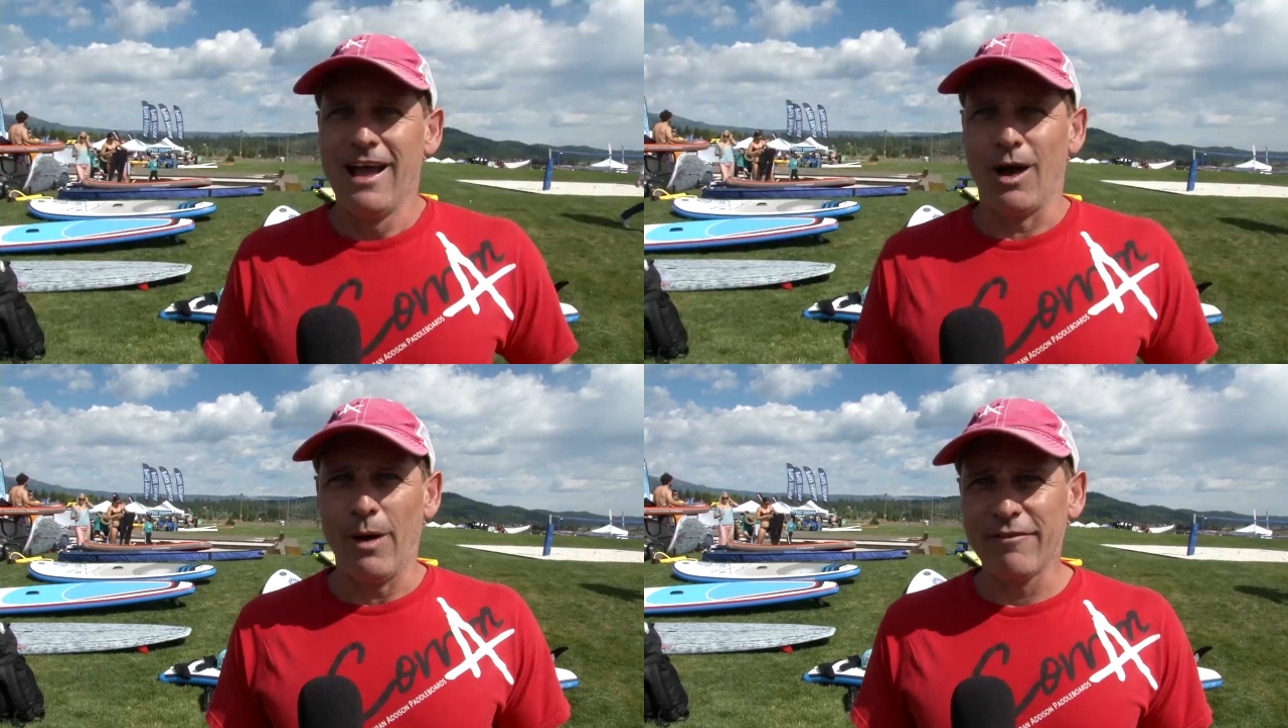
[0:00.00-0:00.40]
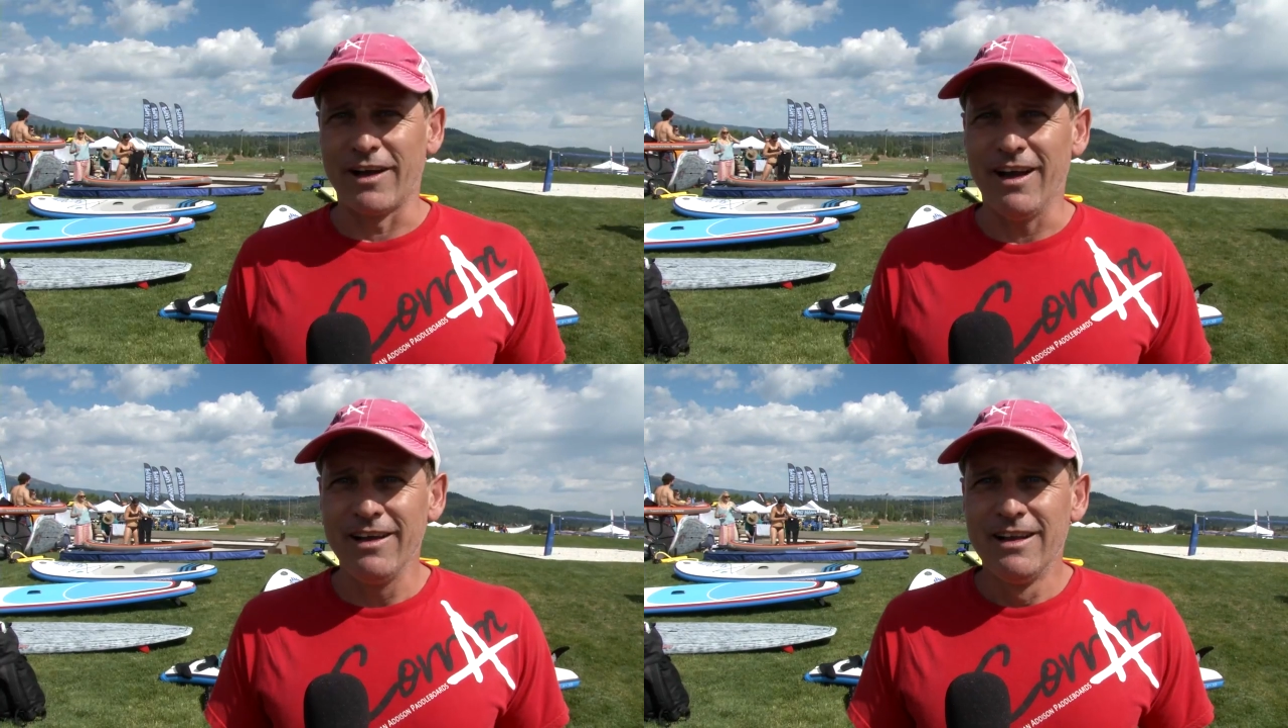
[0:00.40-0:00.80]

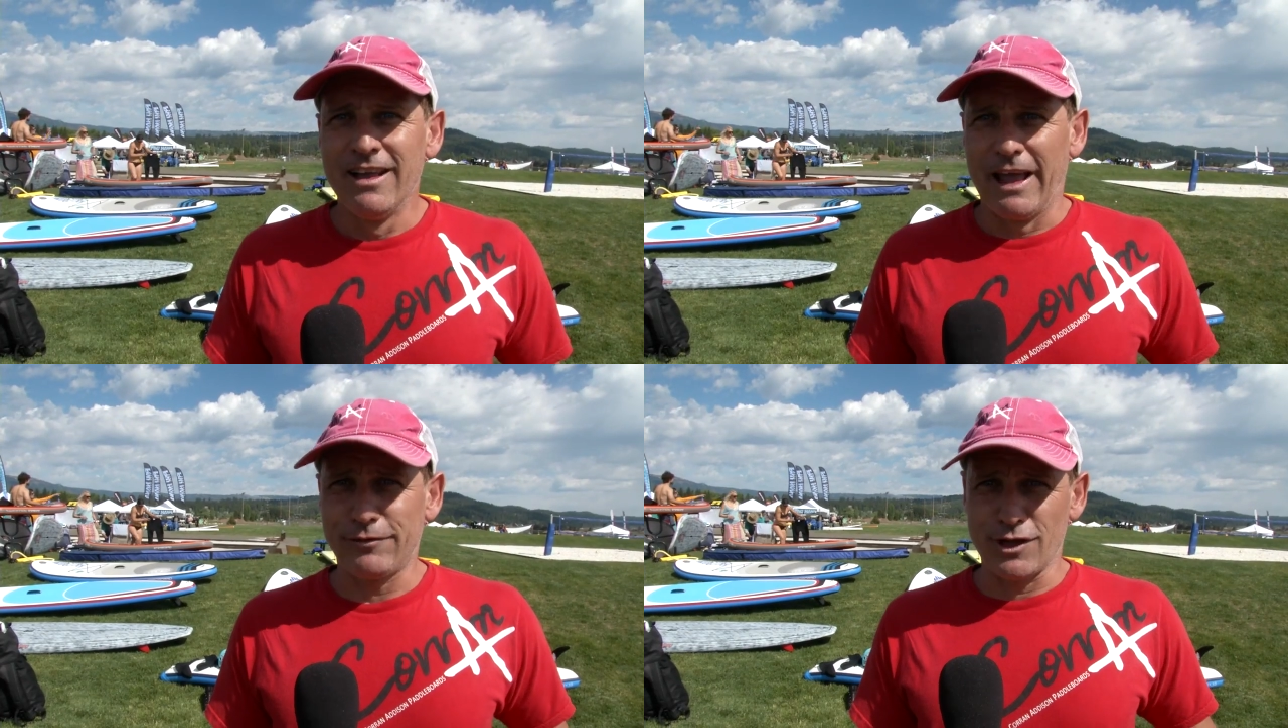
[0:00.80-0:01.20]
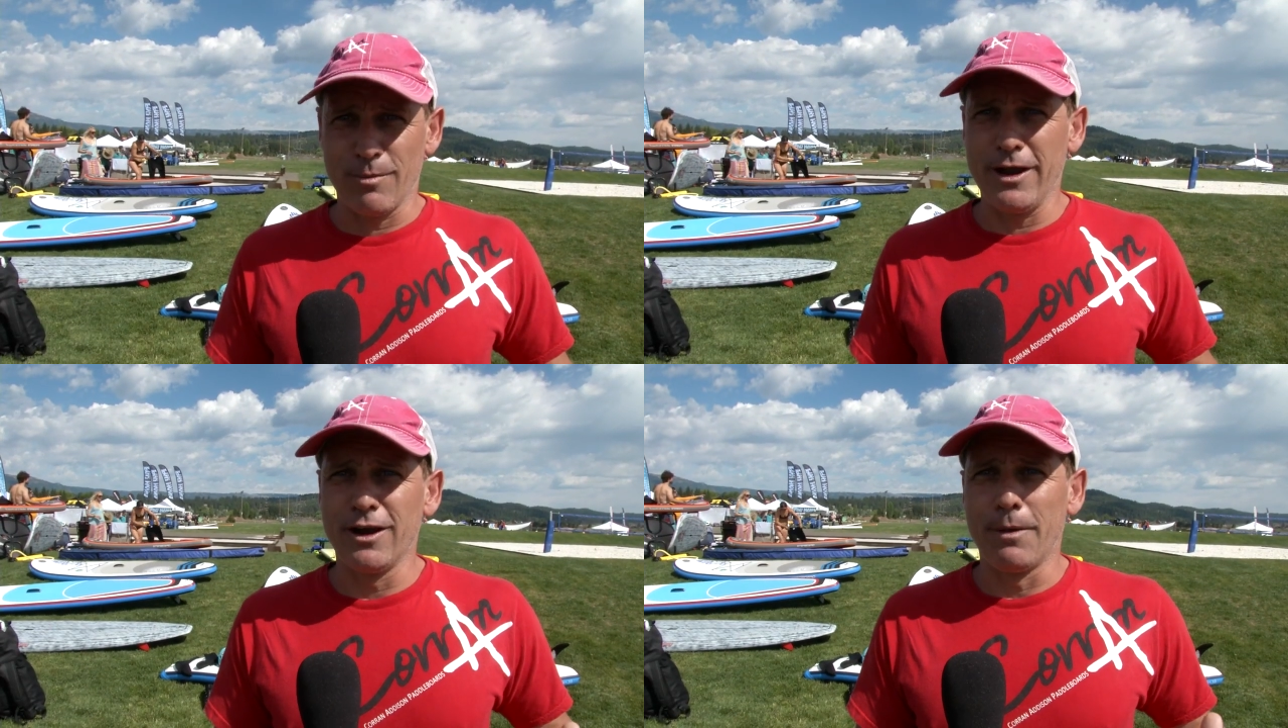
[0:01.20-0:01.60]
However, if
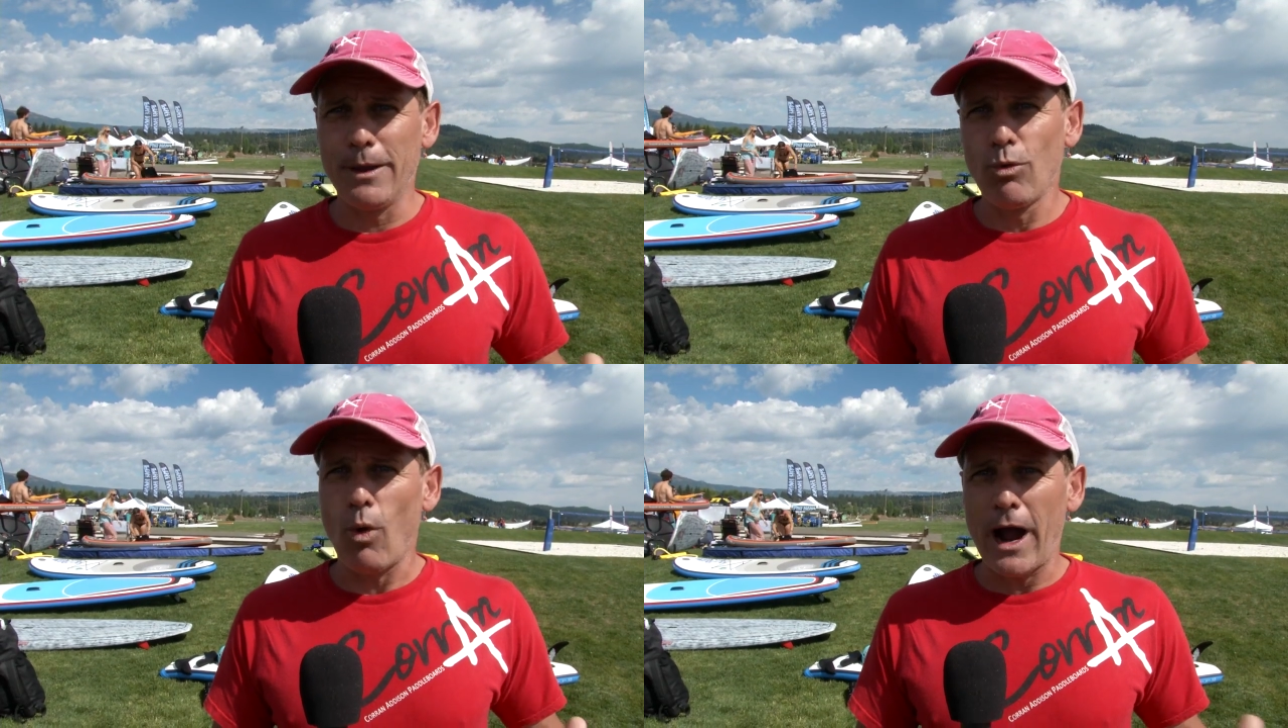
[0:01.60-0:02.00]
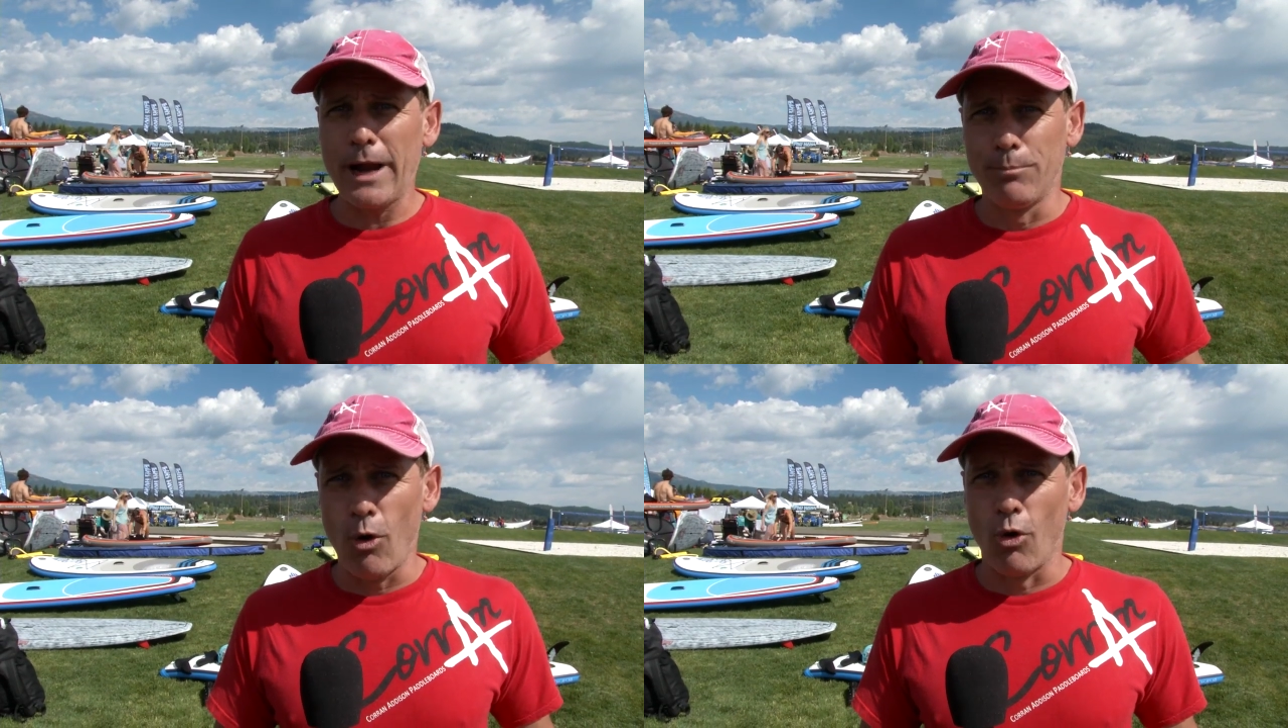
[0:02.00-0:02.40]
somebody on a big
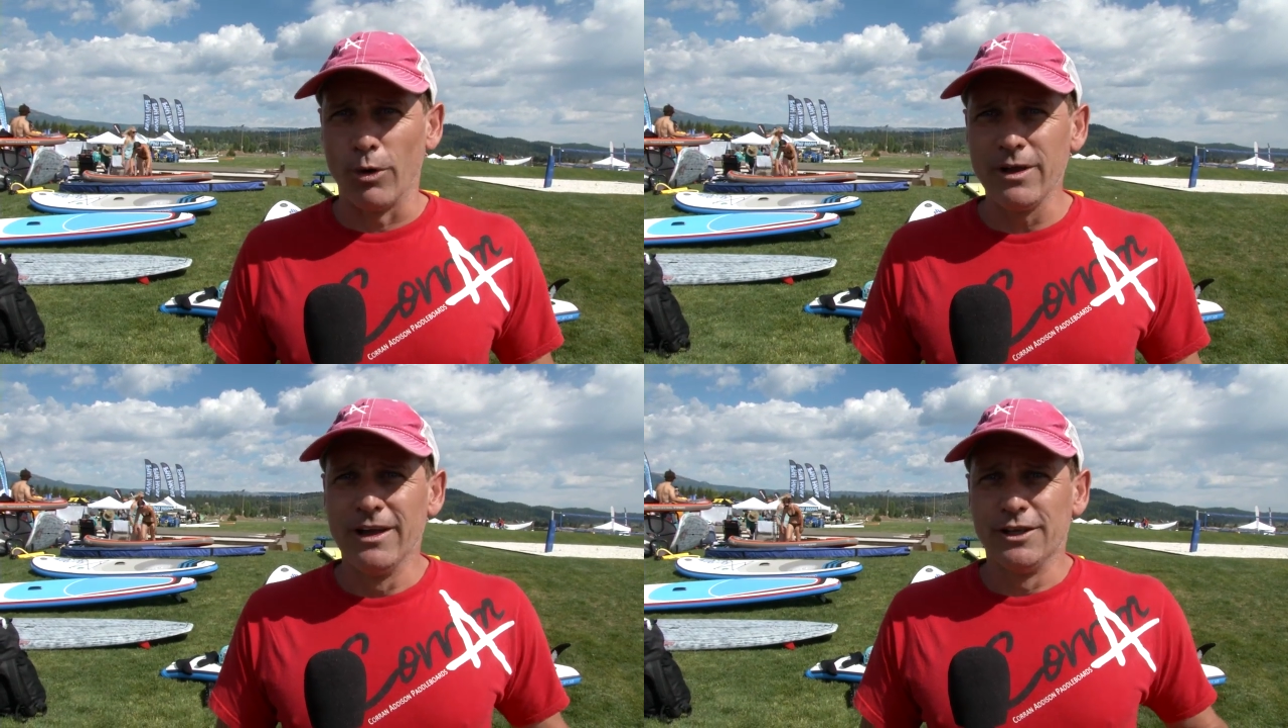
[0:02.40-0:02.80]
wide board